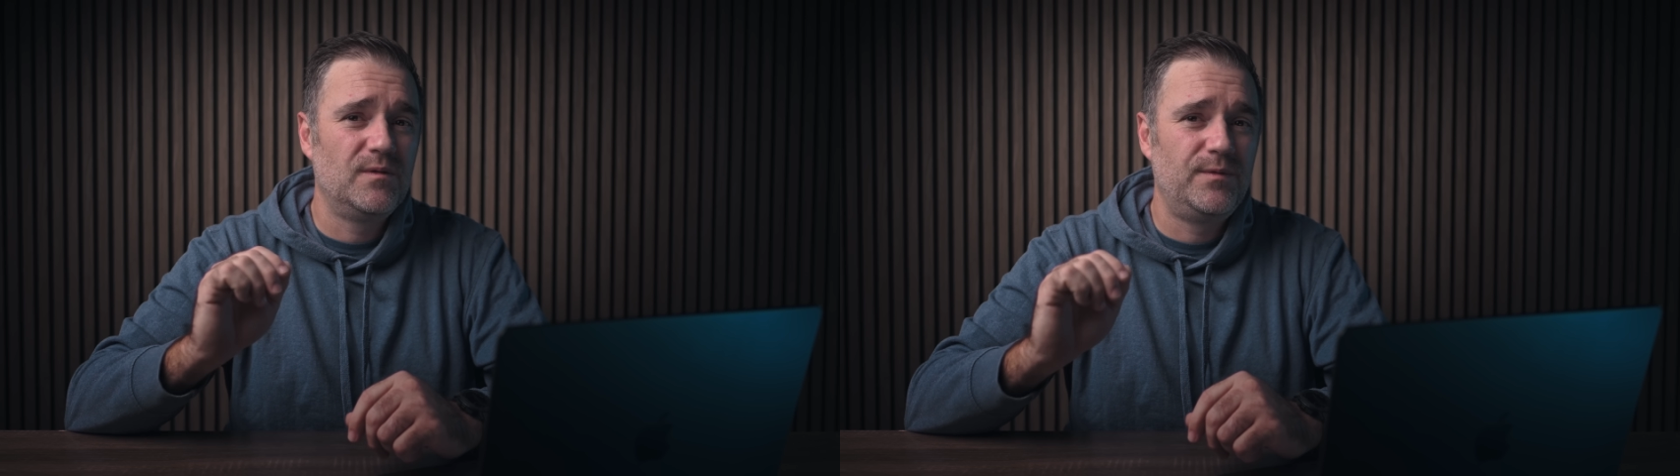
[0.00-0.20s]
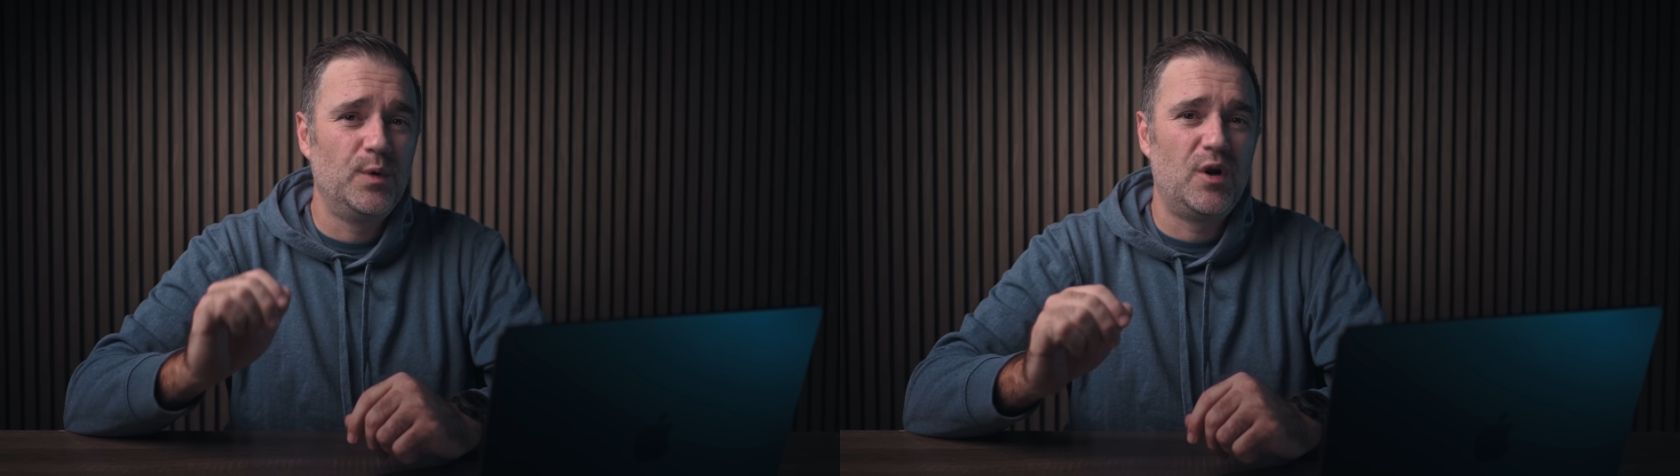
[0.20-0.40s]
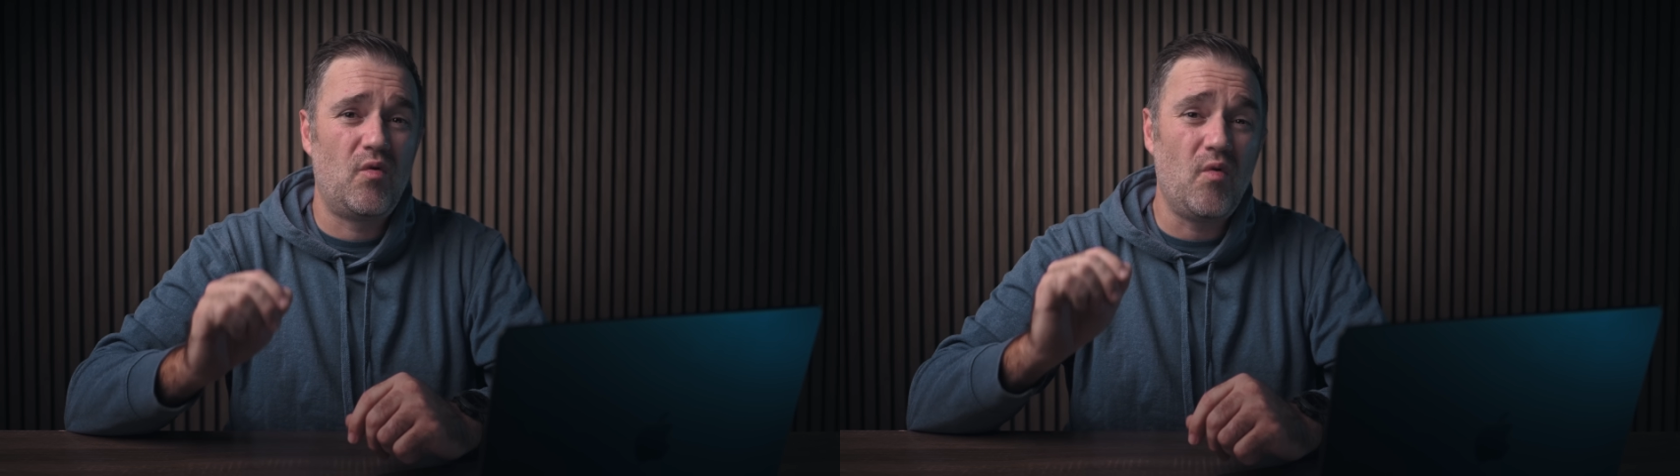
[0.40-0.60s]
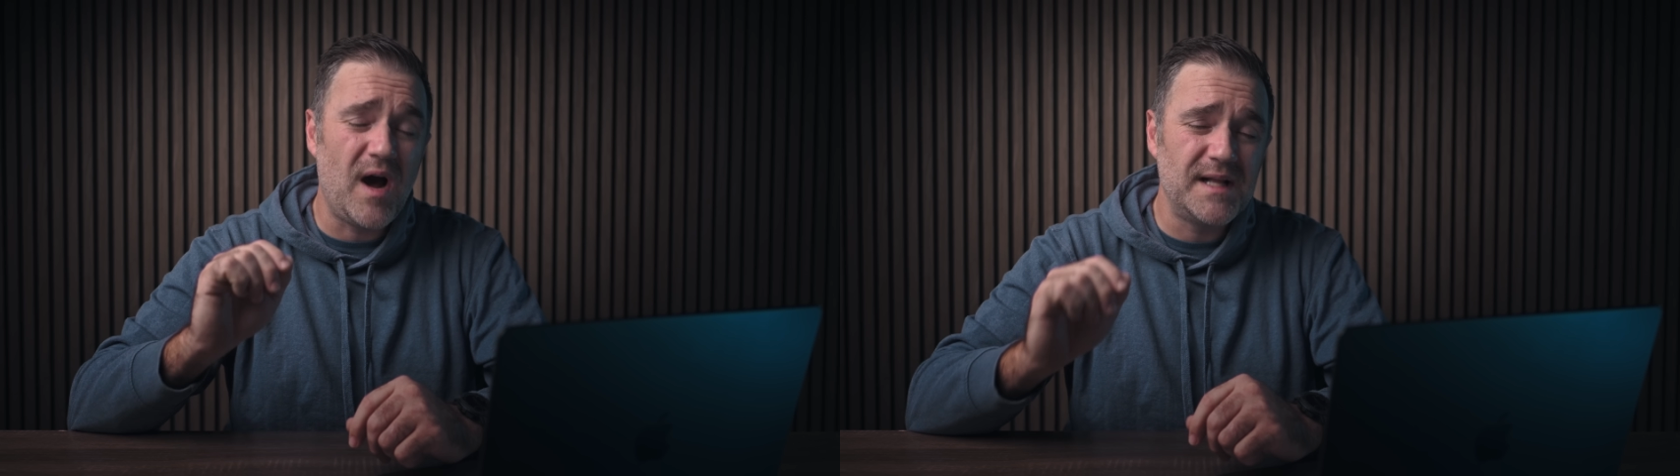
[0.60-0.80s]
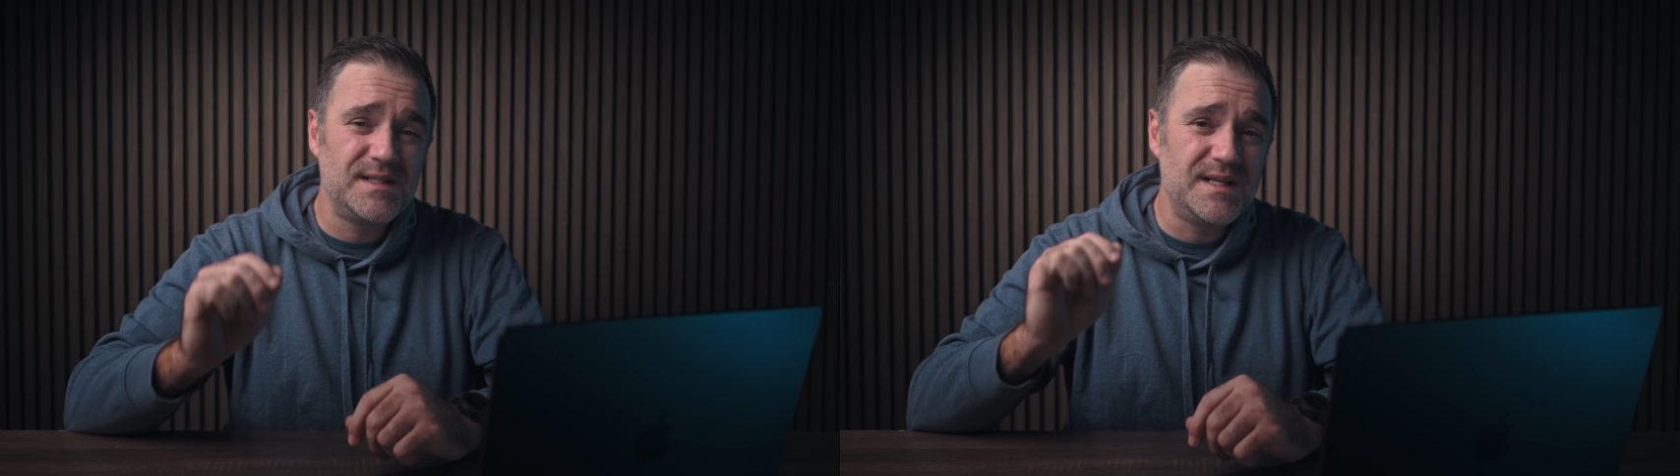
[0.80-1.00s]
viewer
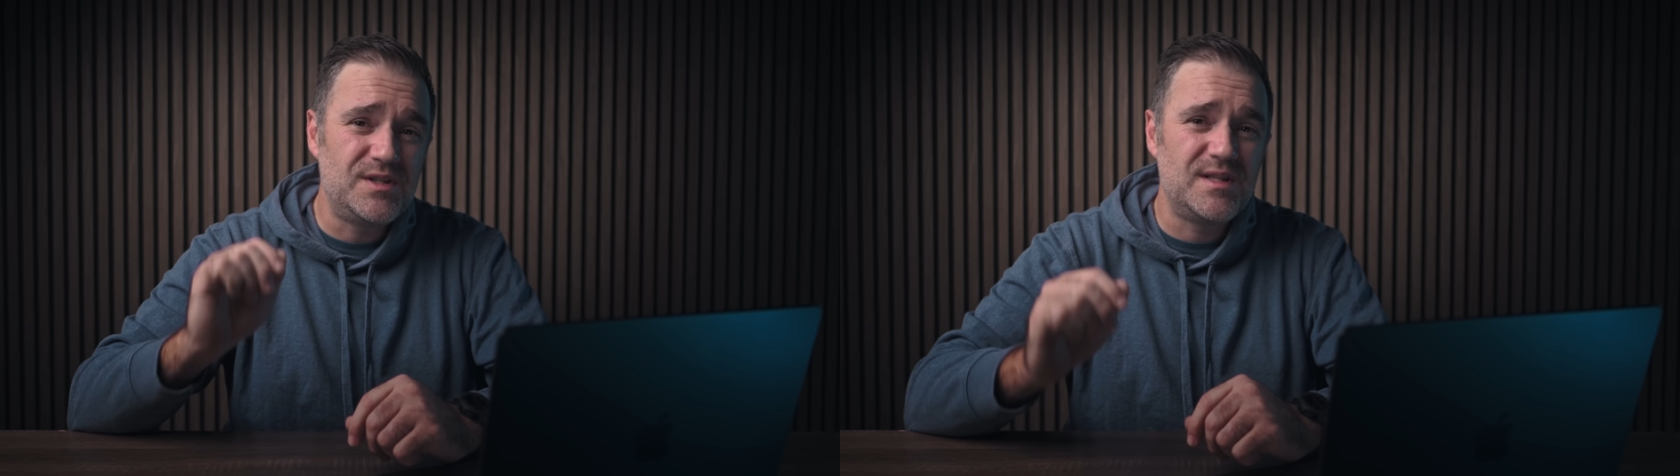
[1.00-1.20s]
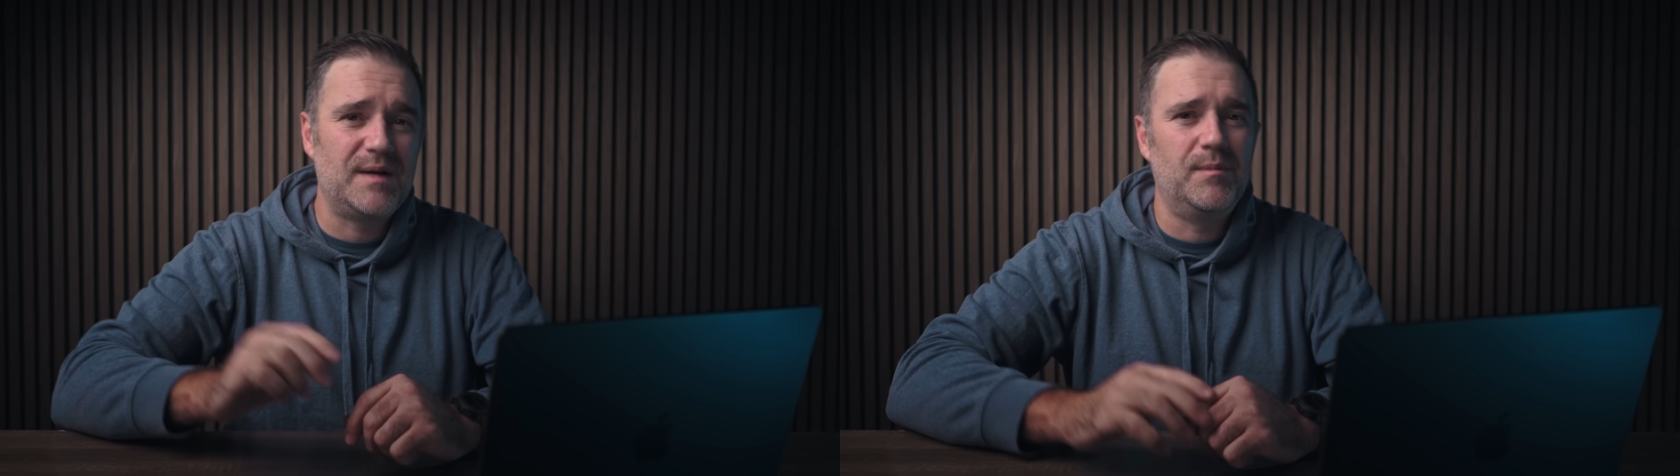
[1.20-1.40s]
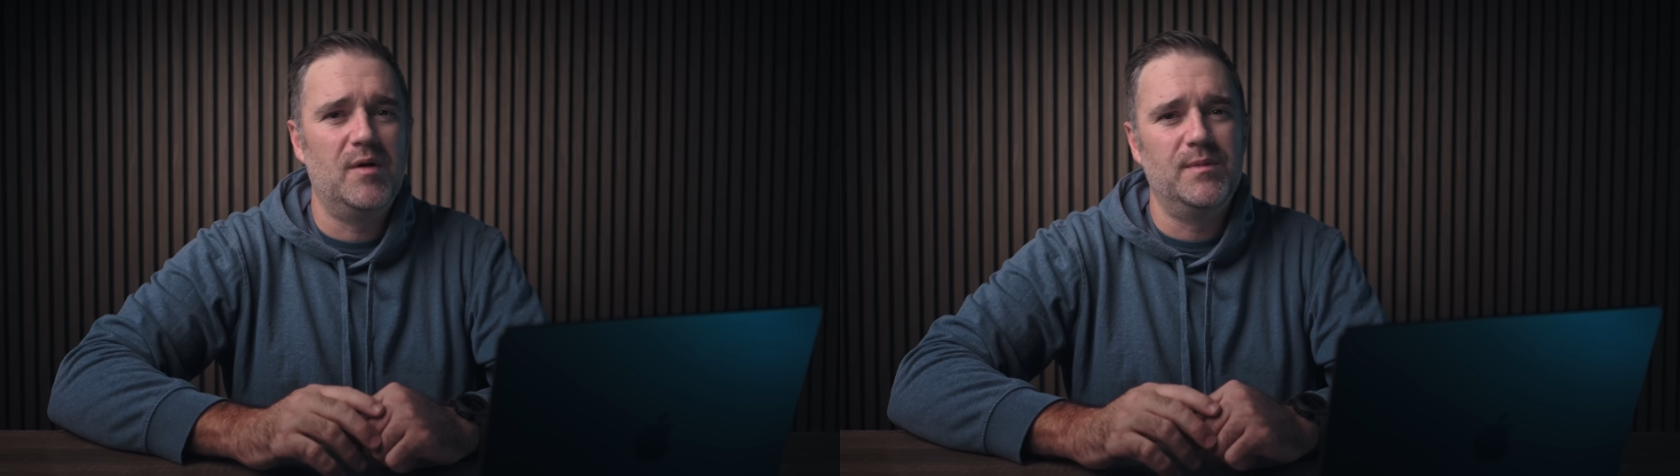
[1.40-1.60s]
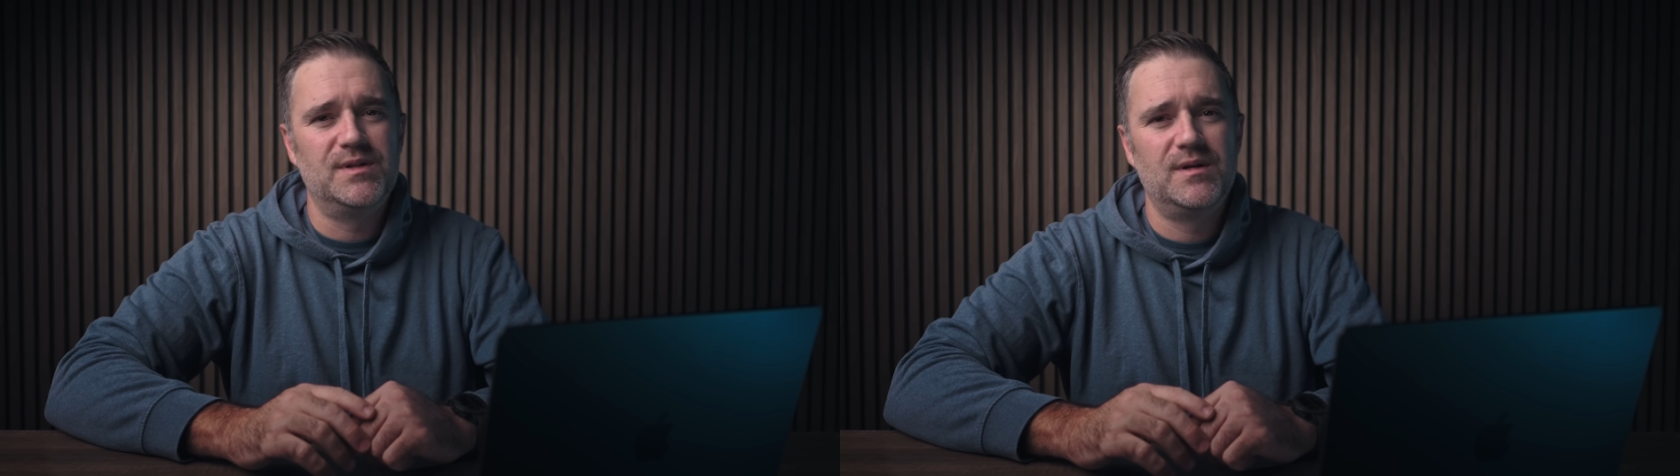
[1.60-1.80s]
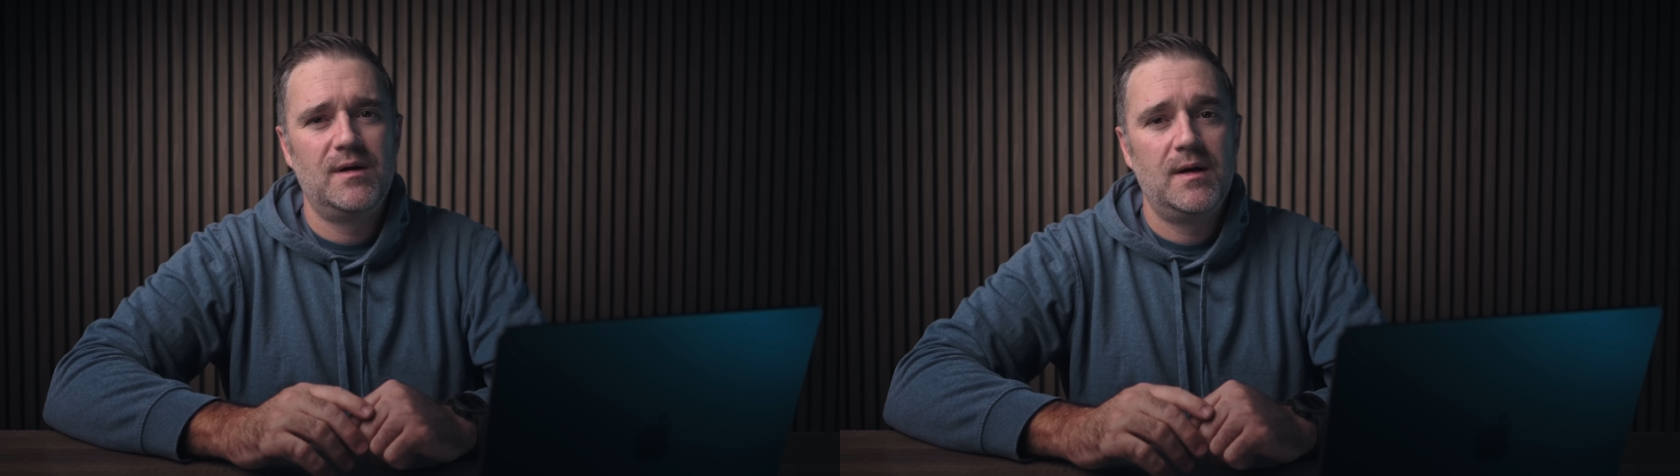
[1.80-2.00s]
right into that moment,